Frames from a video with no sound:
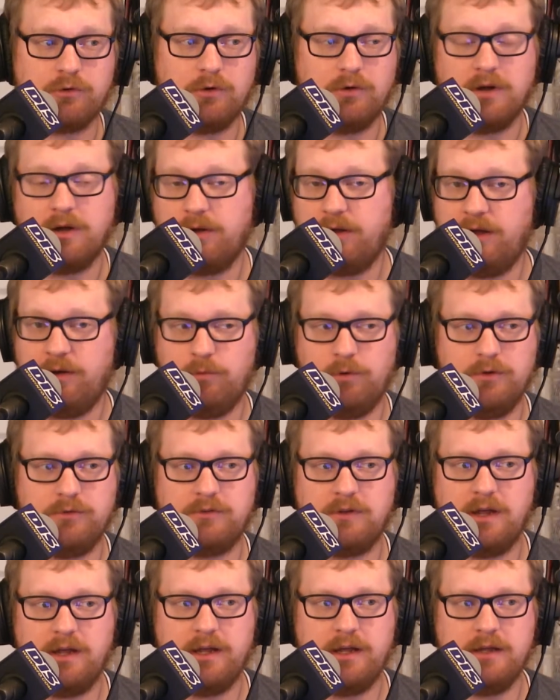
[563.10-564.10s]
I will
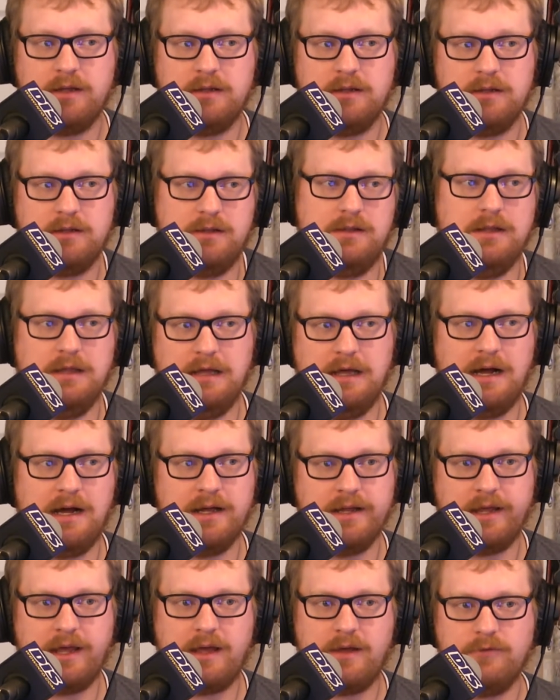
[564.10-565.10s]
say
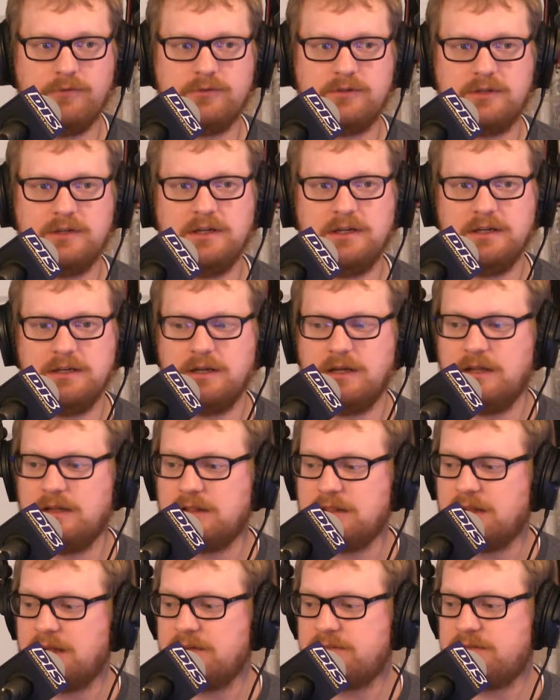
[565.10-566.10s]
I have seen
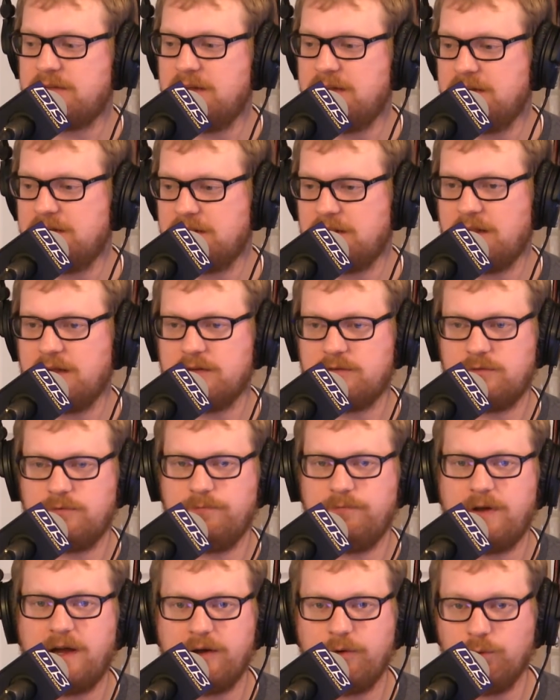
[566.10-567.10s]
less and less
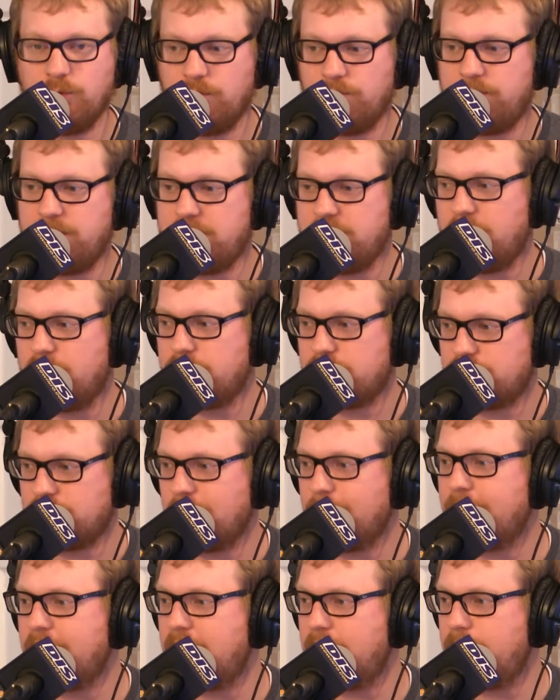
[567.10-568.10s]
viral videos
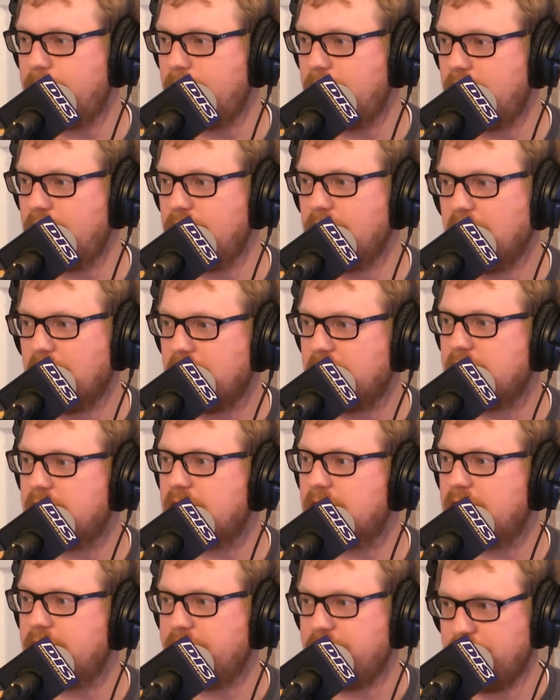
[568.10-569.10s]
from him than
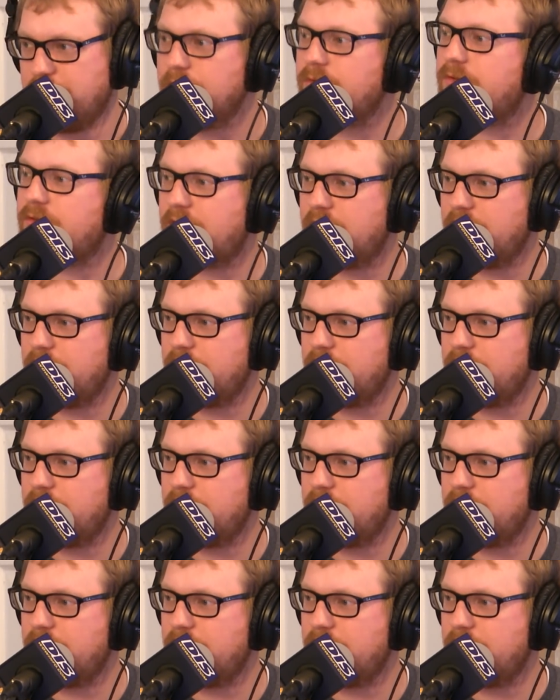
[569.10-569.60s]
I used to.